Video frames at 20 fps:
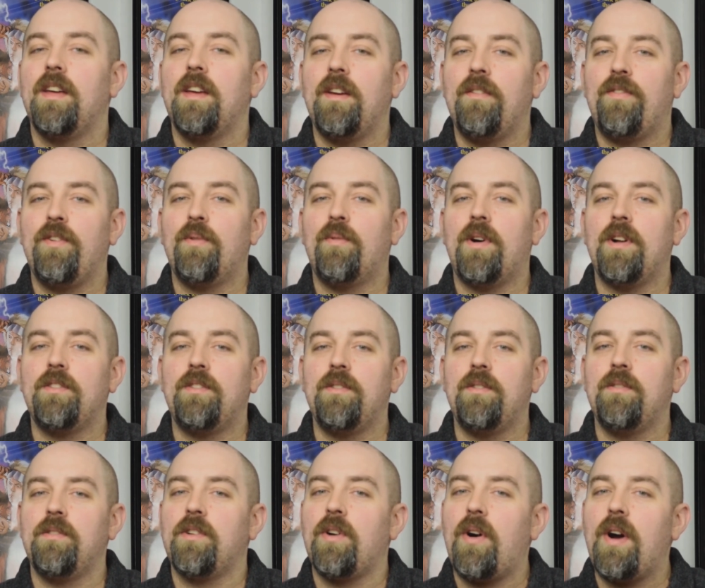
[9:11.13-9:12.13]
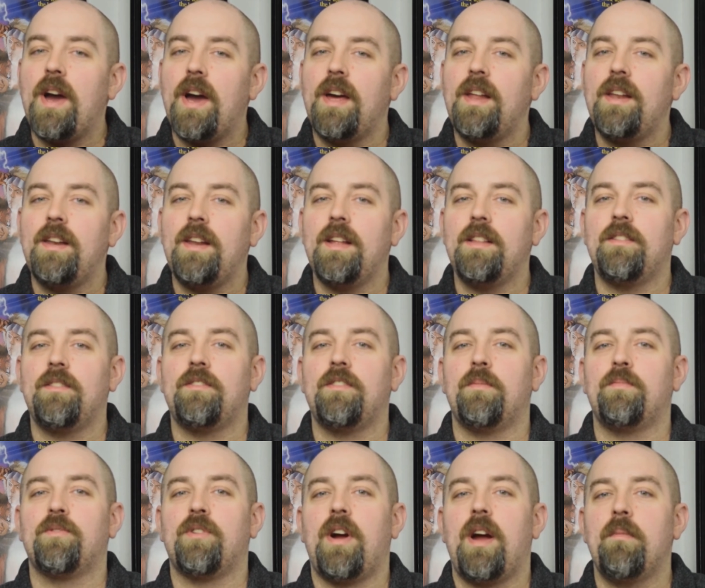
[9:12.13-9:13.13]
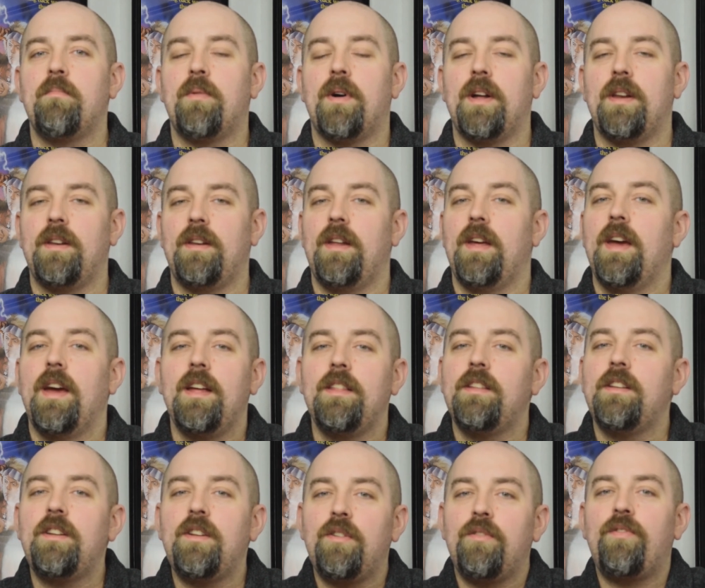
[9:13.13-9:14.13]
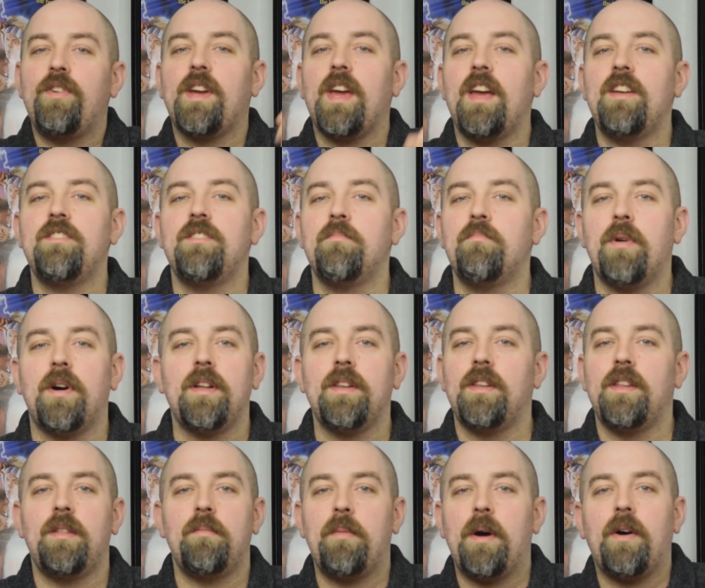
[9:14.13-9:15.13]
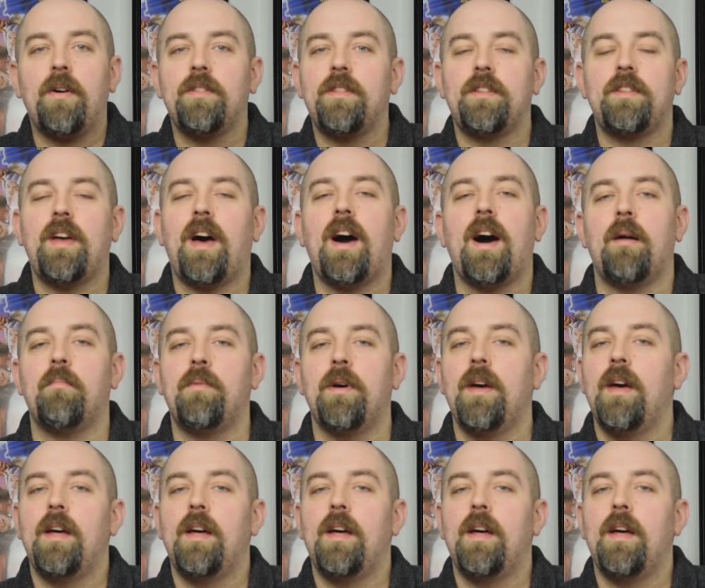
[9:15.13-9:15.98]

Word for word: If you want to, go ahead and hit the subscribe button. Hit the notification button and the bell at the top.